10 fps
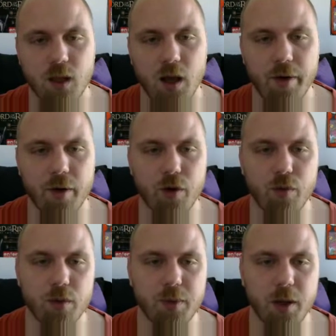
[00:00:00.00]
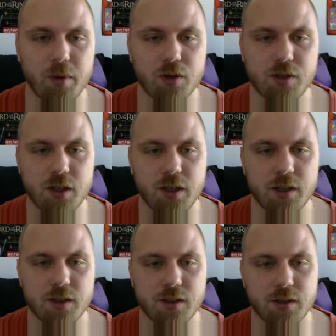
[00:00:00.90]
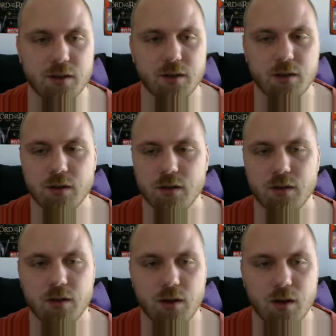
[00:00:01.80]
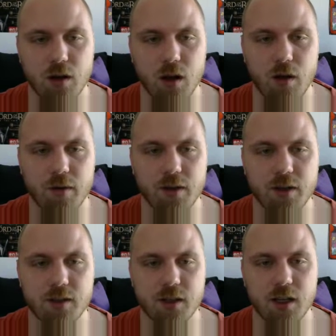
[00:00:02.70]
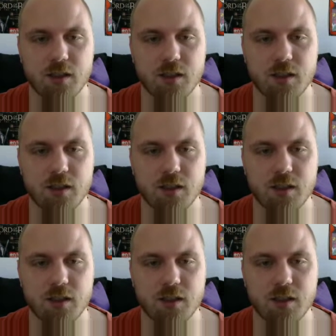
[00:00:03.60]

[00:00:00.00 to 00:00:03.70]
However, you won't be able to see his claw on this side